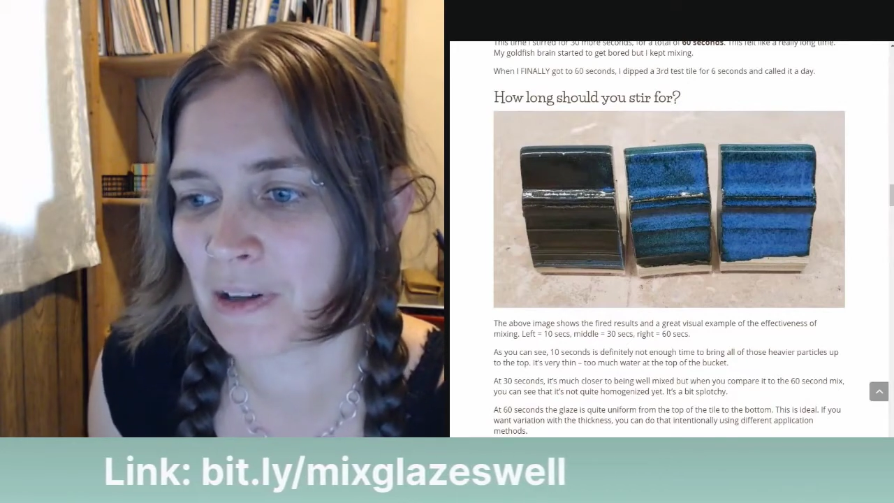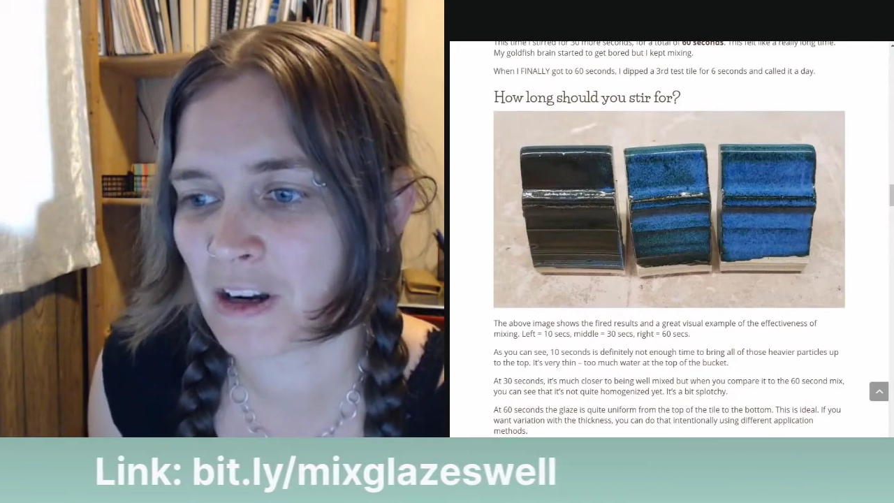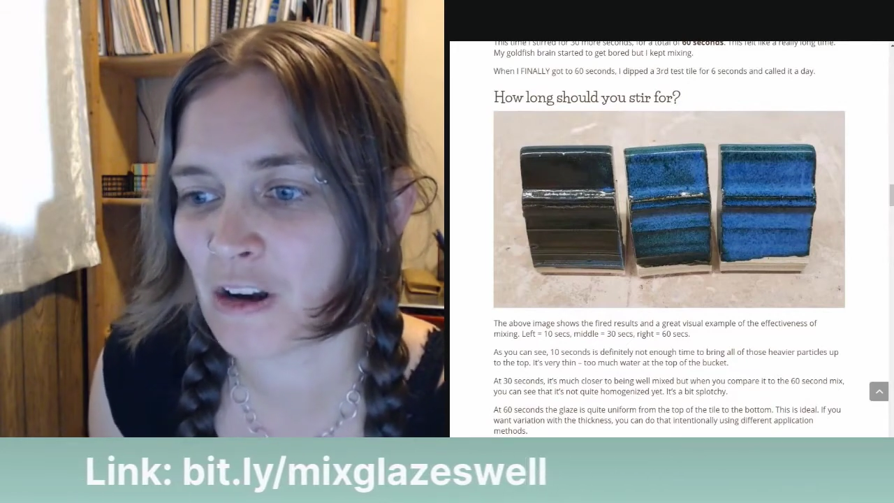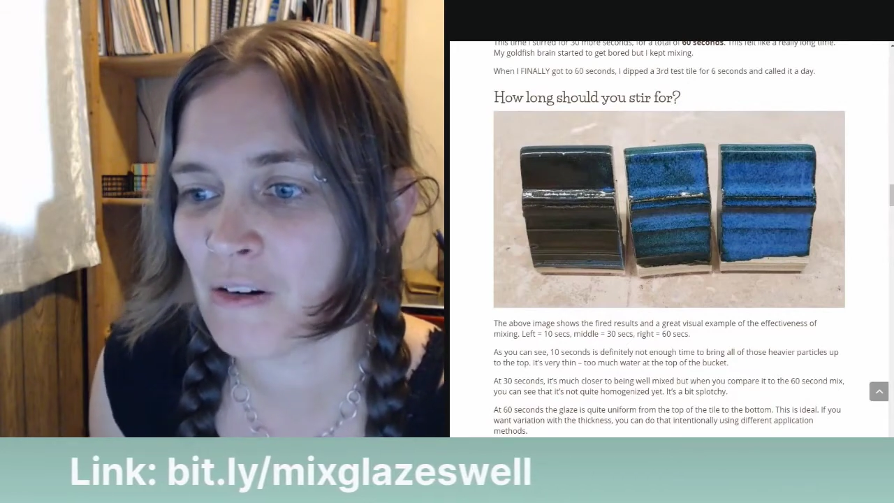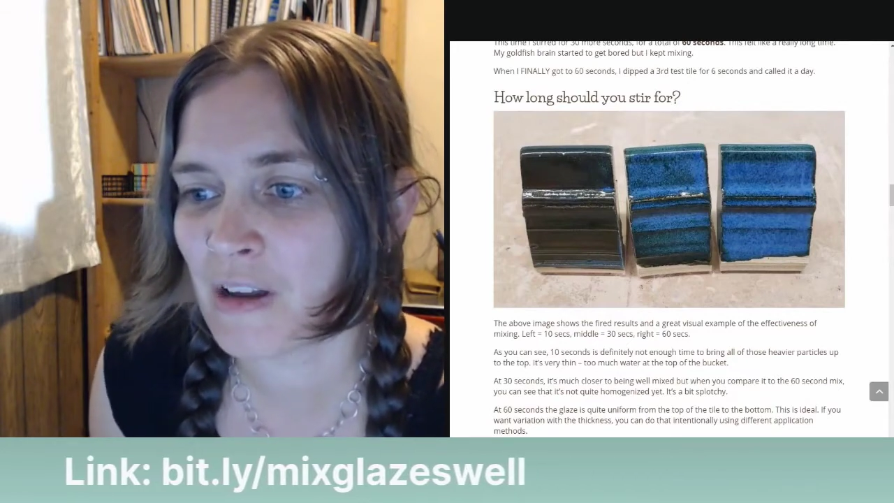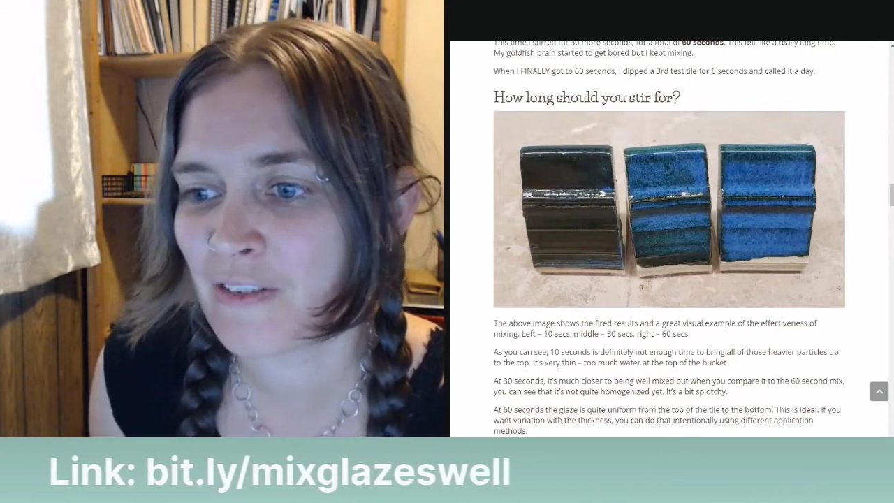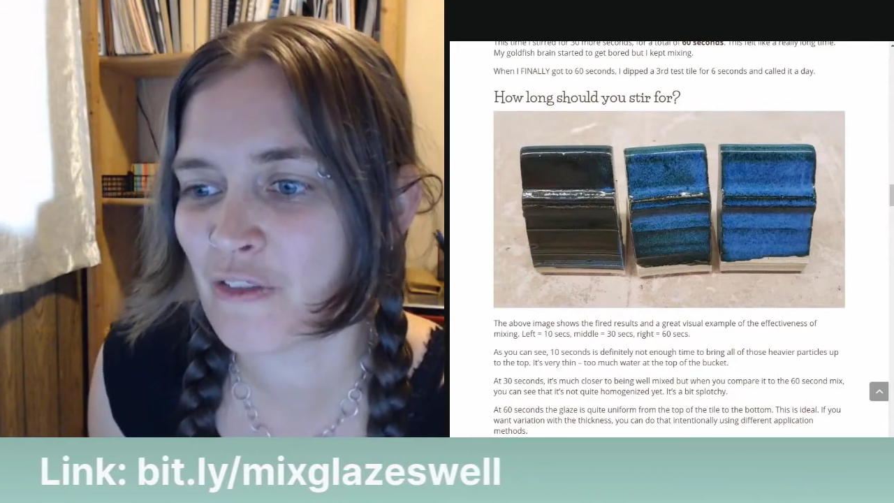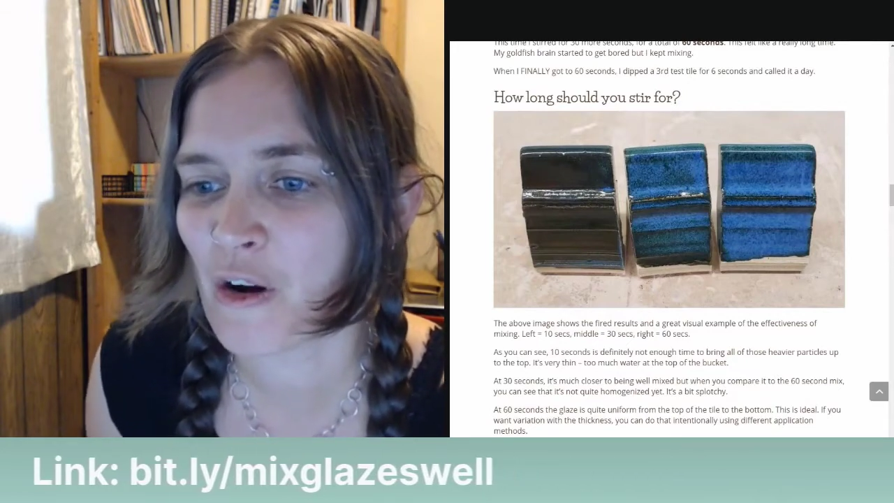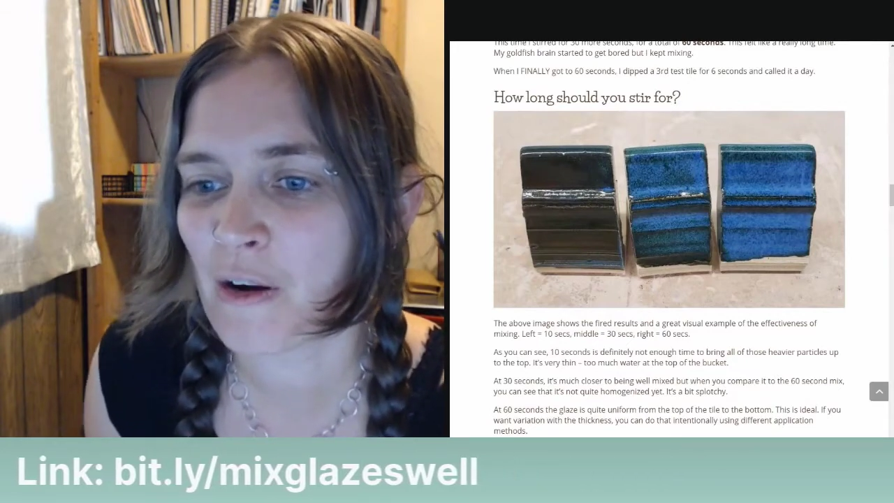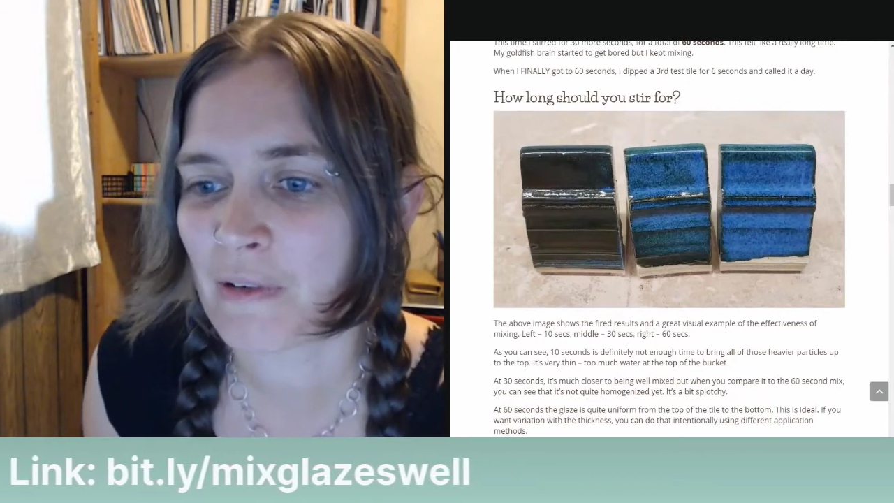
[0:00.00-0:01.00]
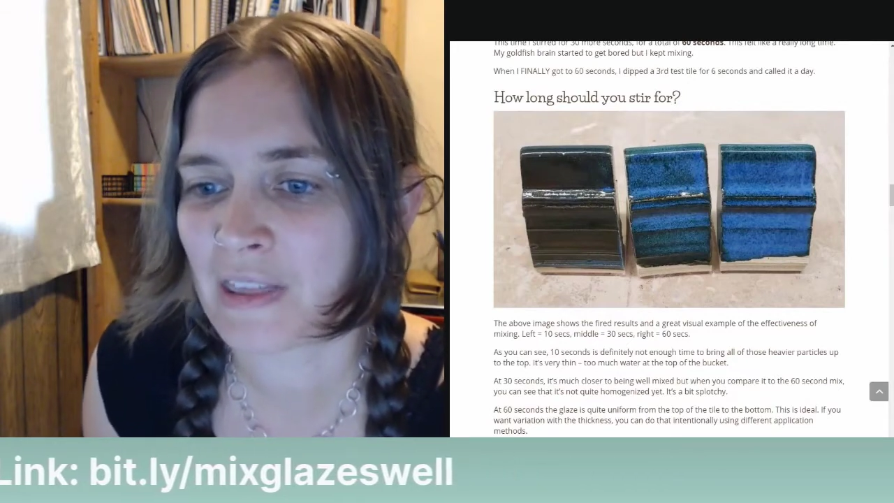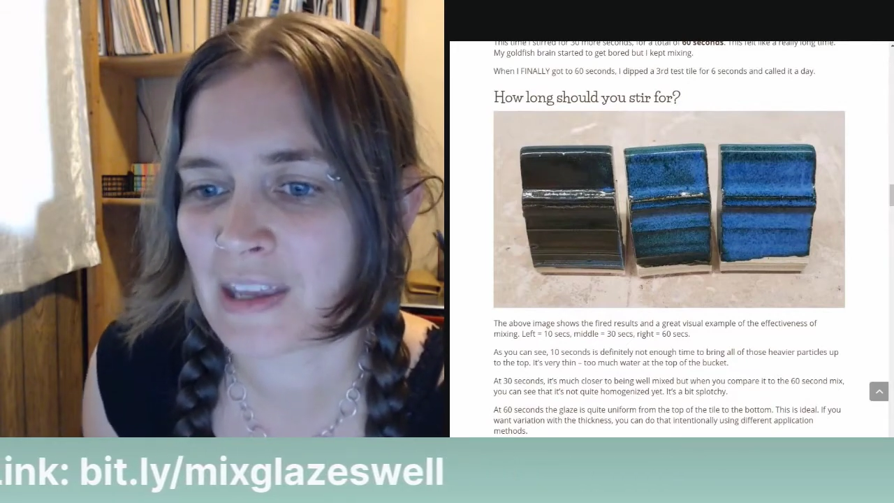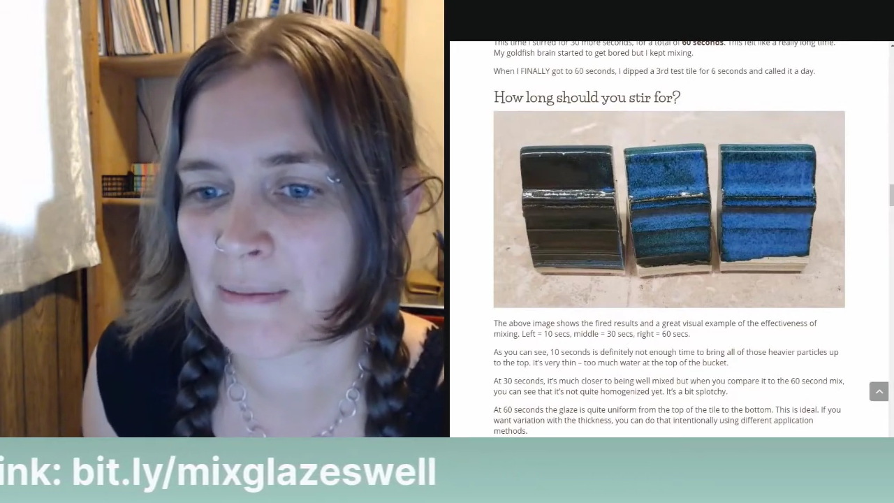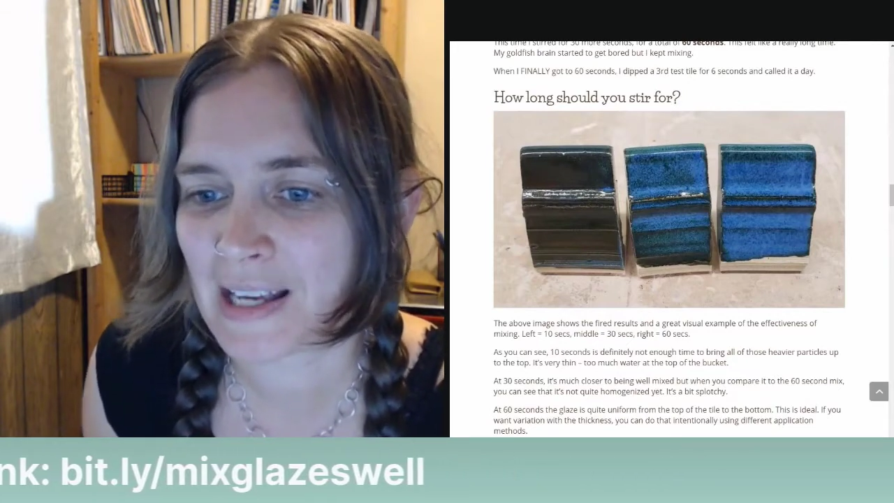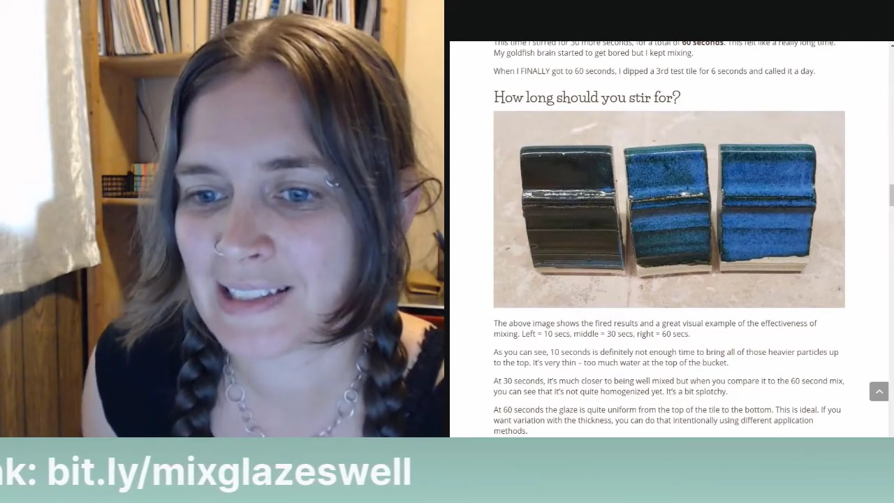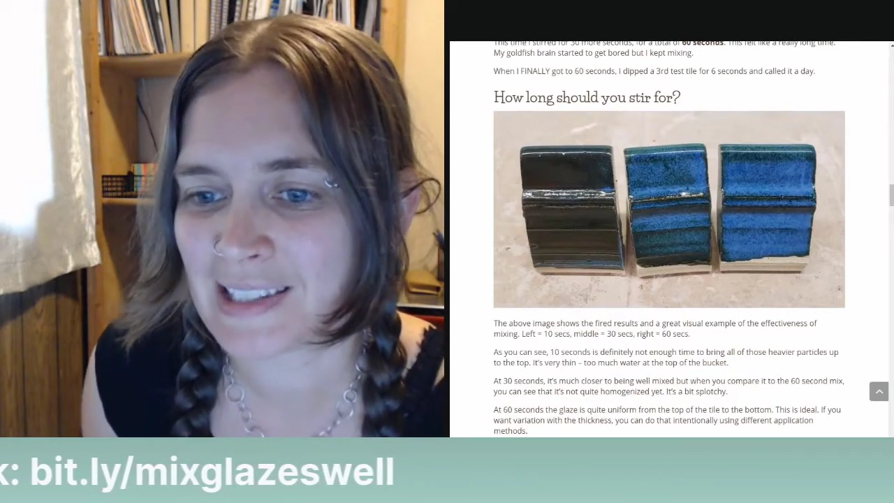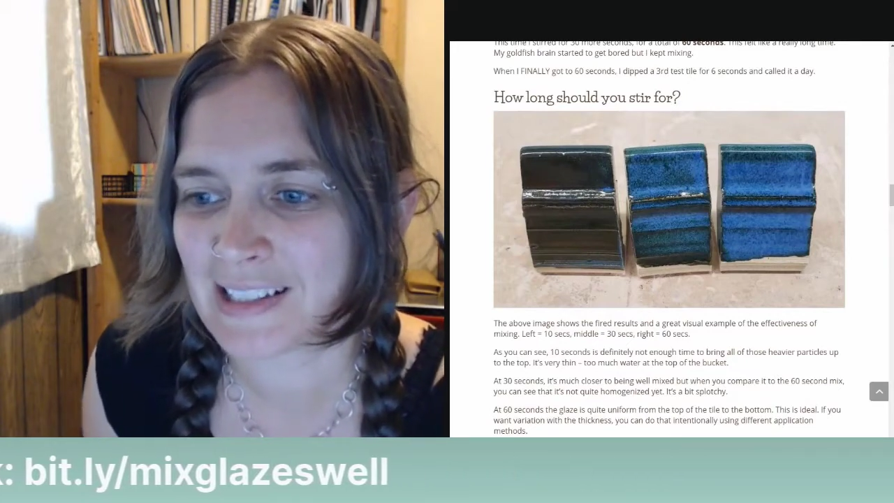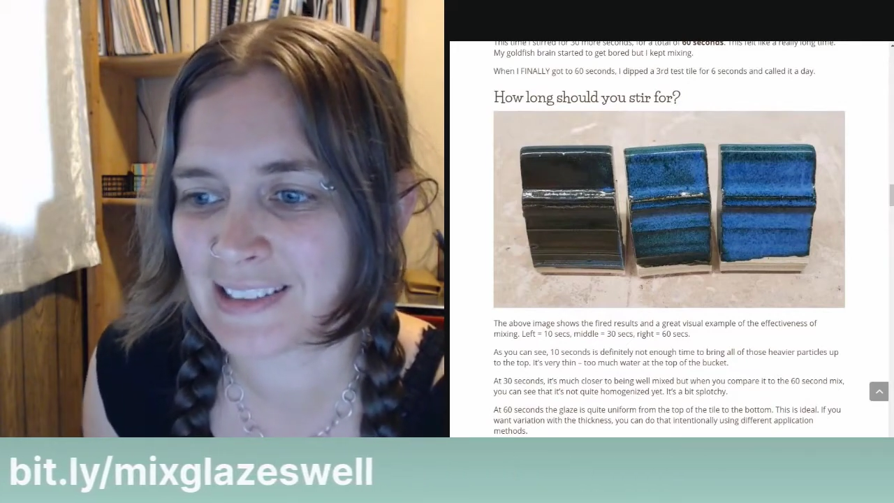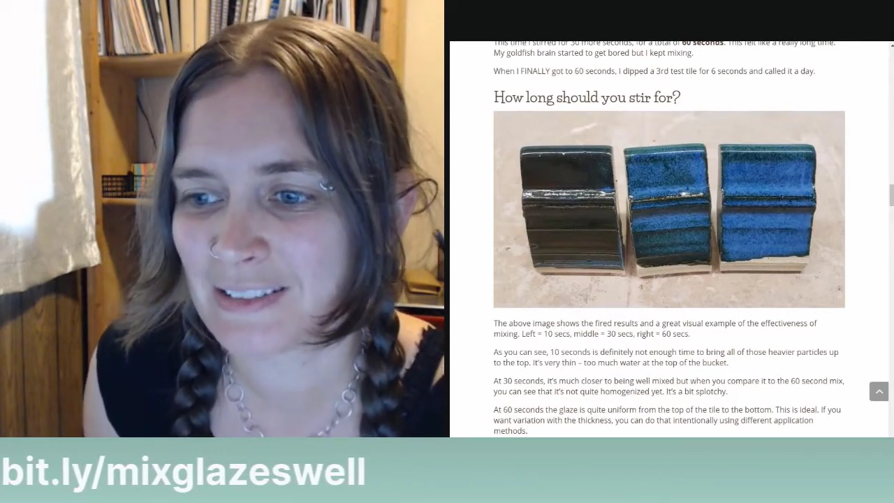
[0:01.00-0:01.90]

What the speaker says: are going for when they mix this,